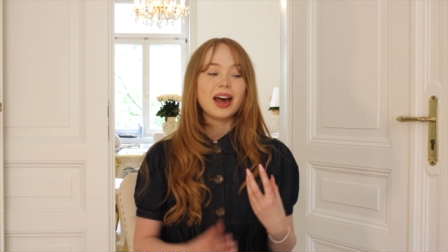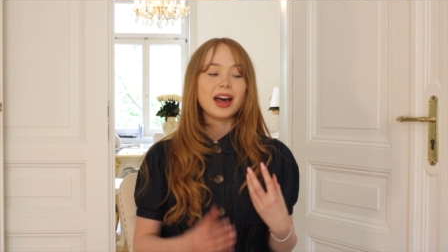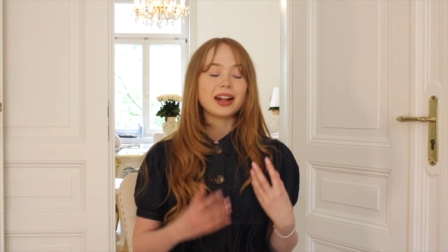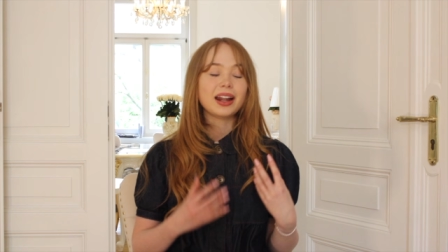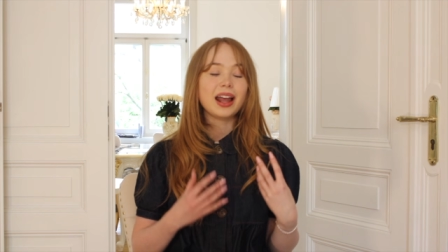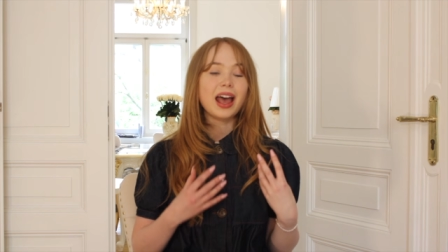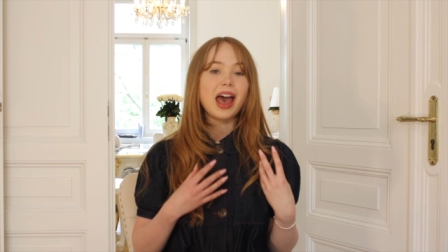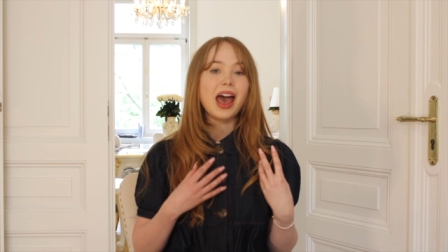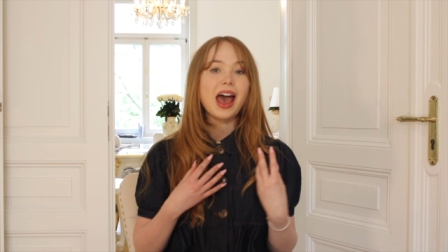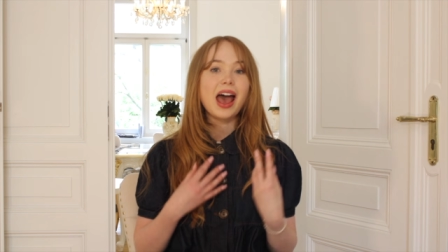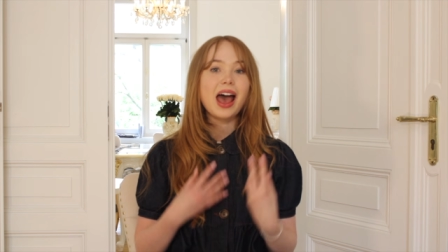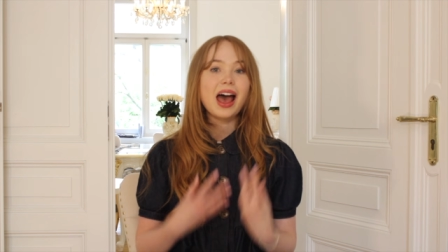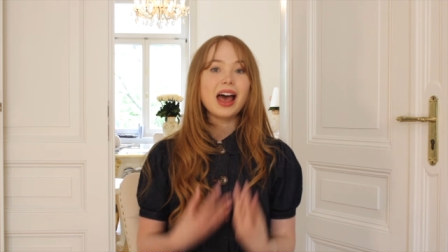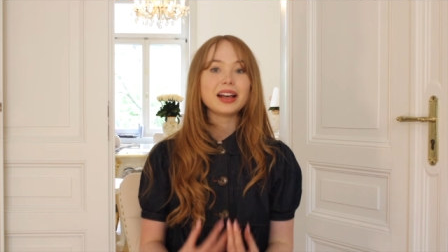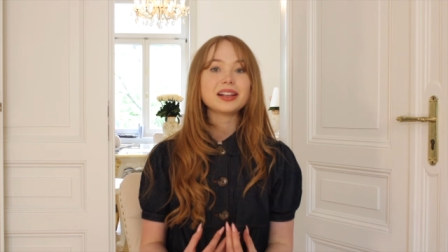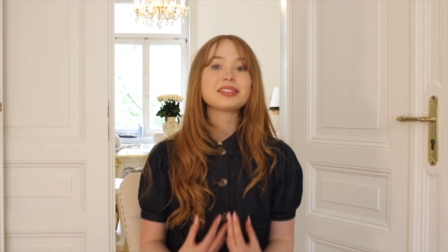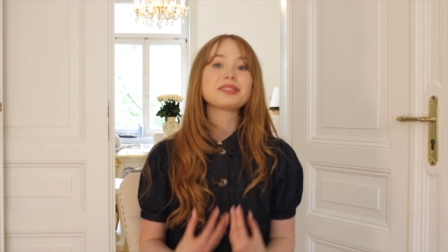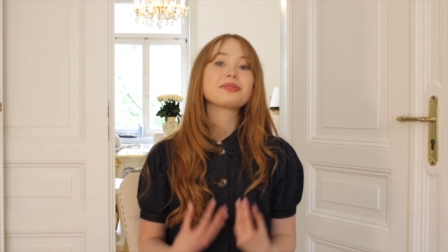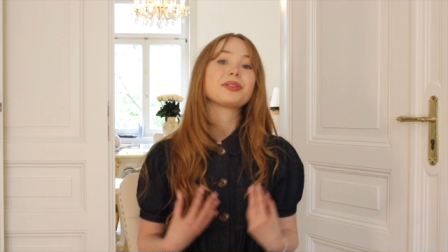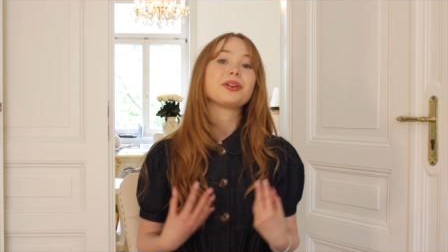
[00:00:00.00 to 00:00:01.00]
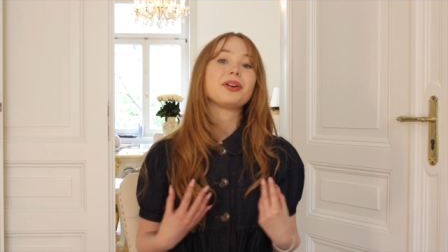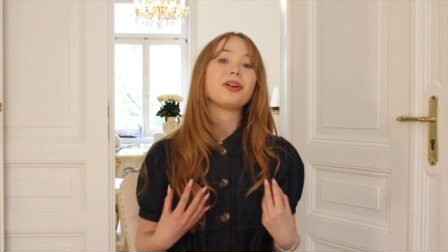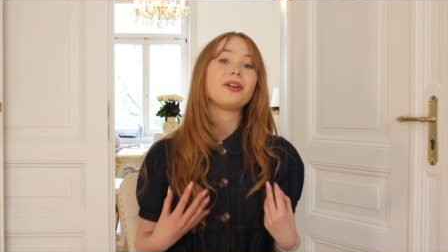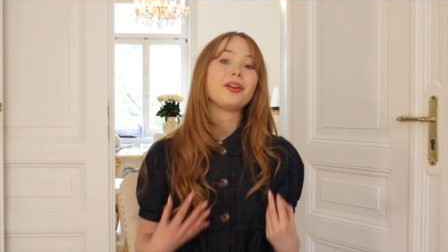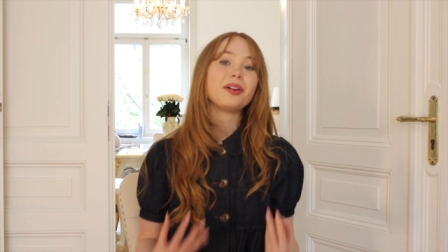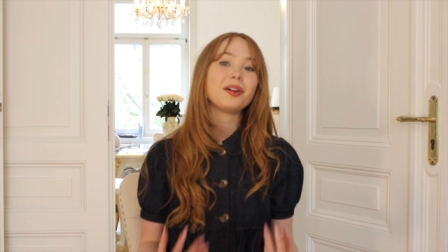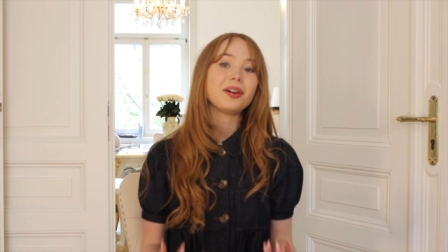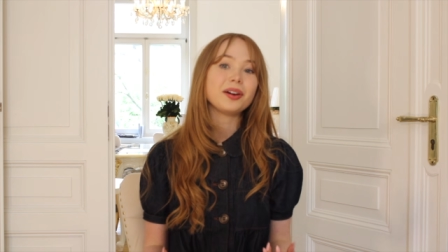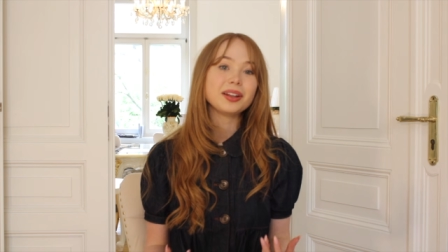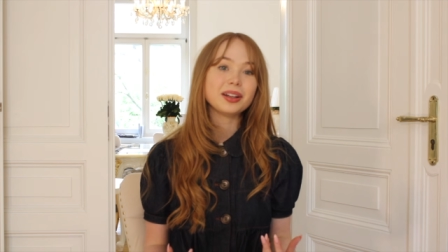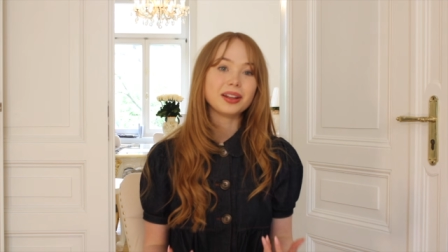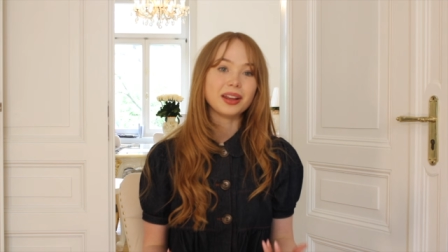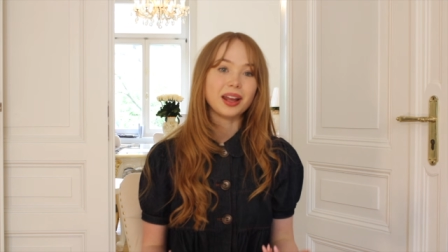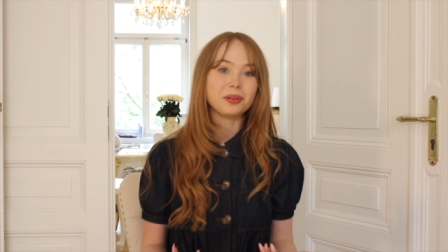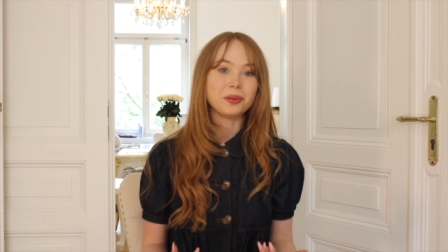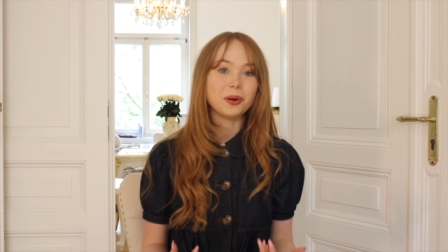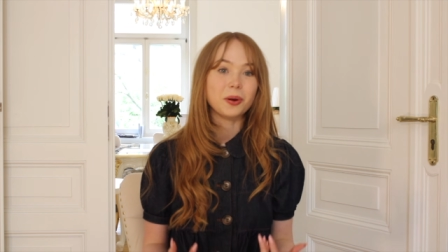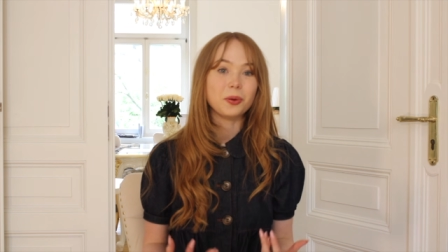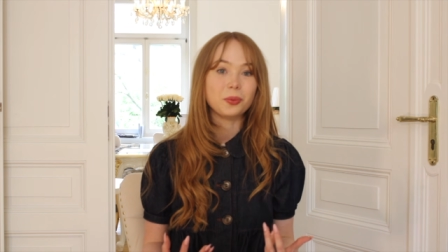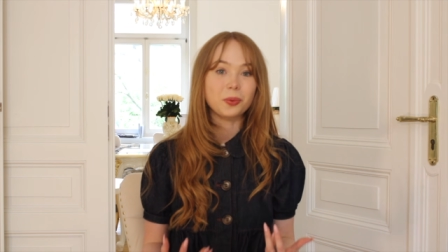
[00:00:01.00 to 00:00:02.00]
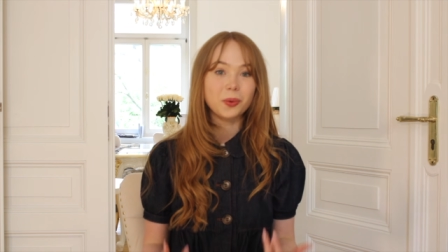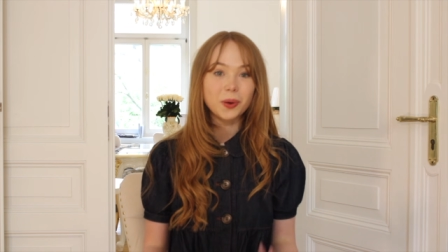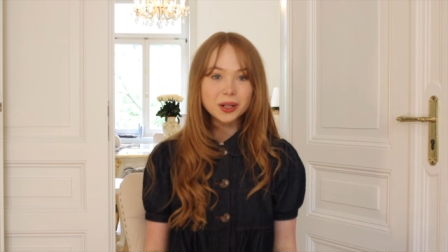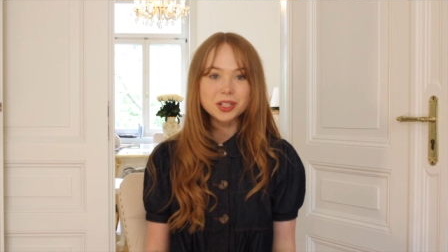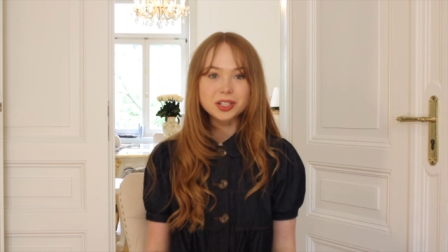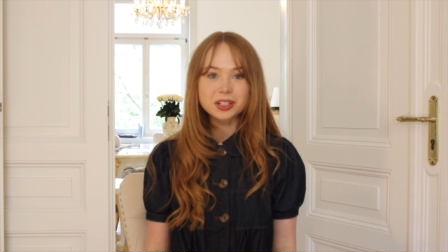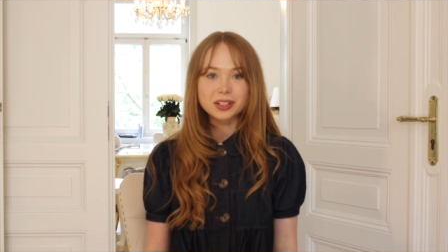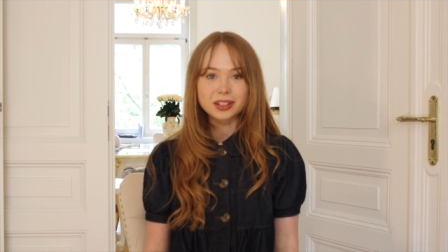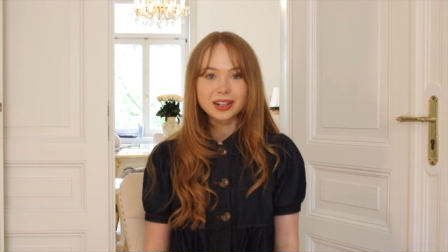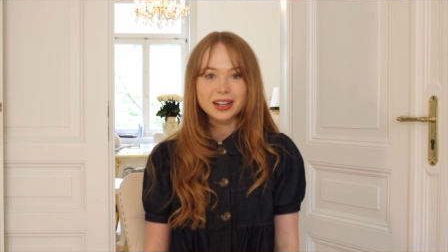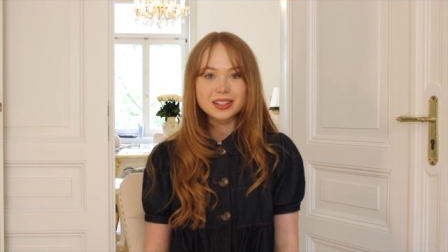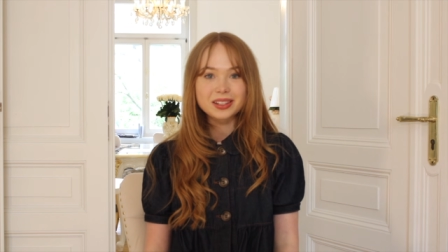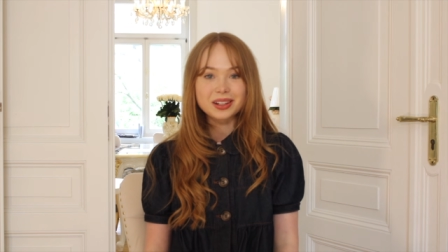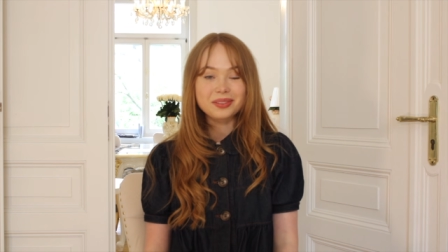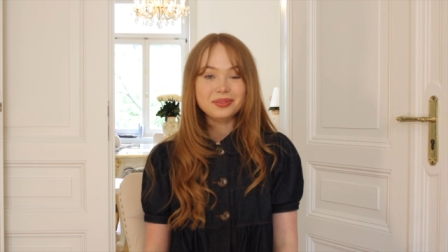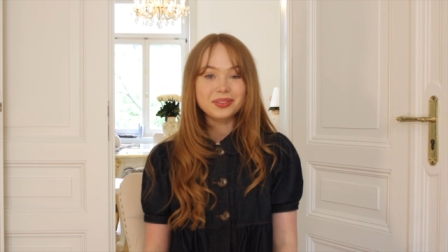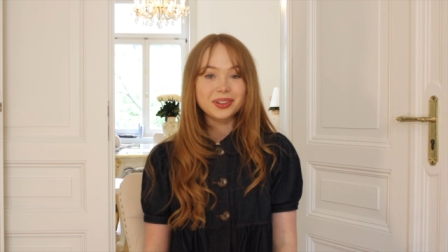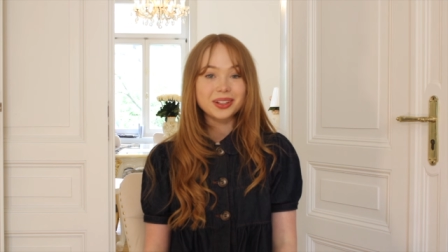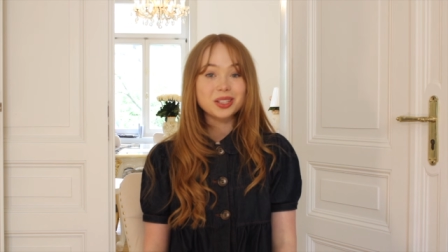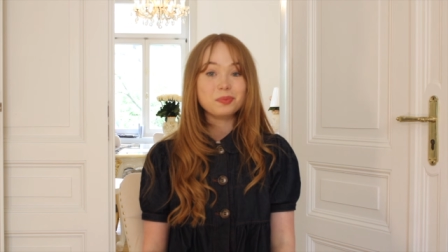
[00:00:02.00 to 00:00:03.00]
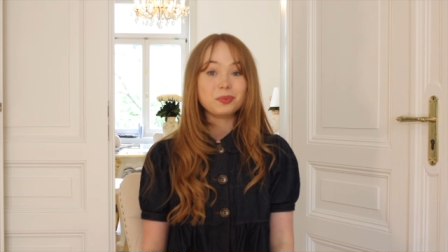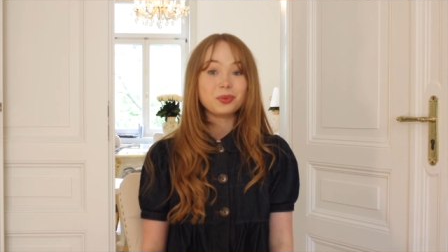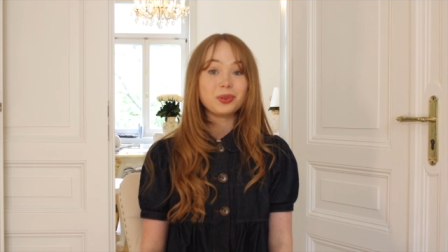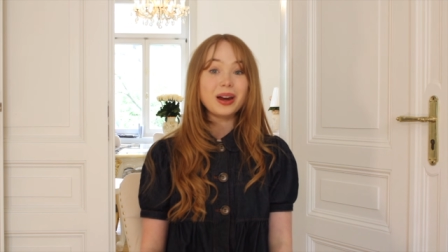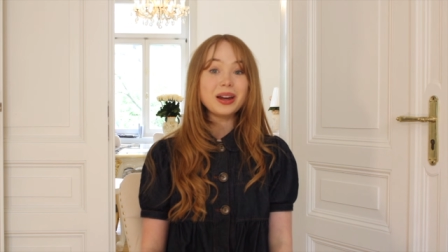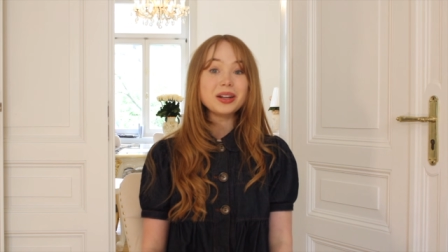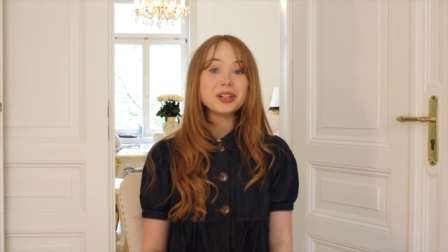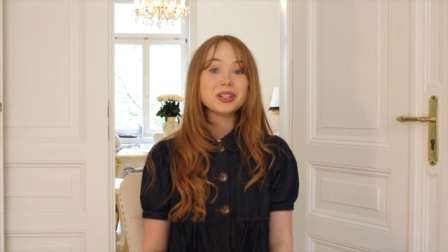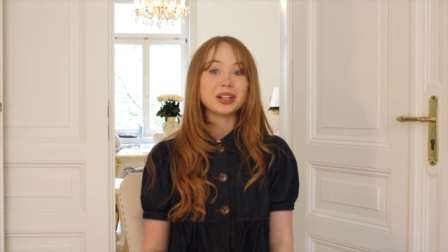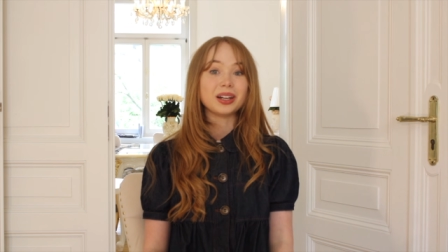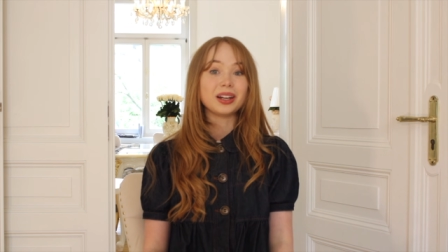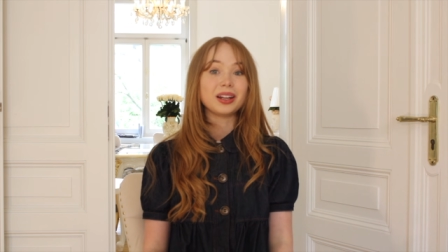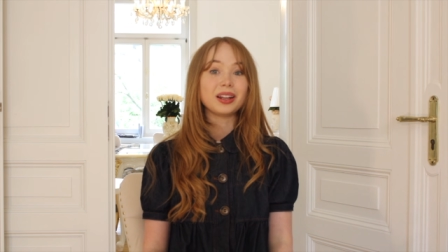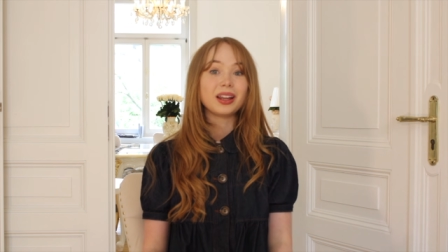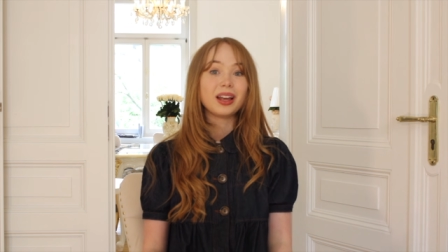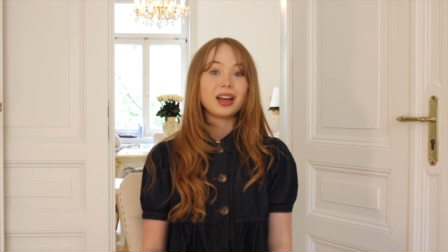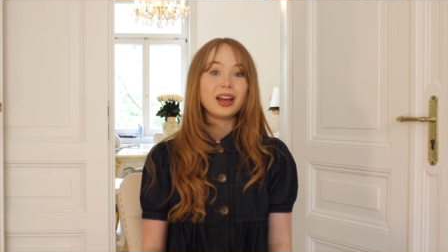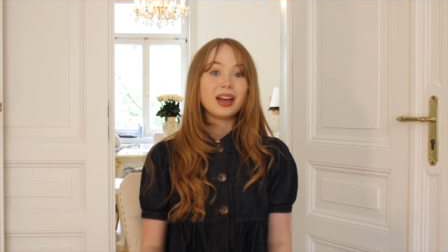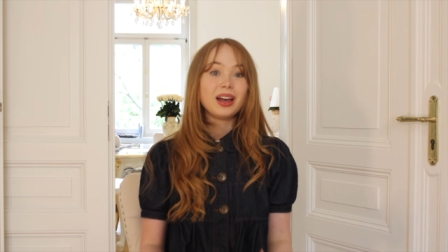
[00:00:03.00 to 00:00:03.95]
an extraordinary richness of expression.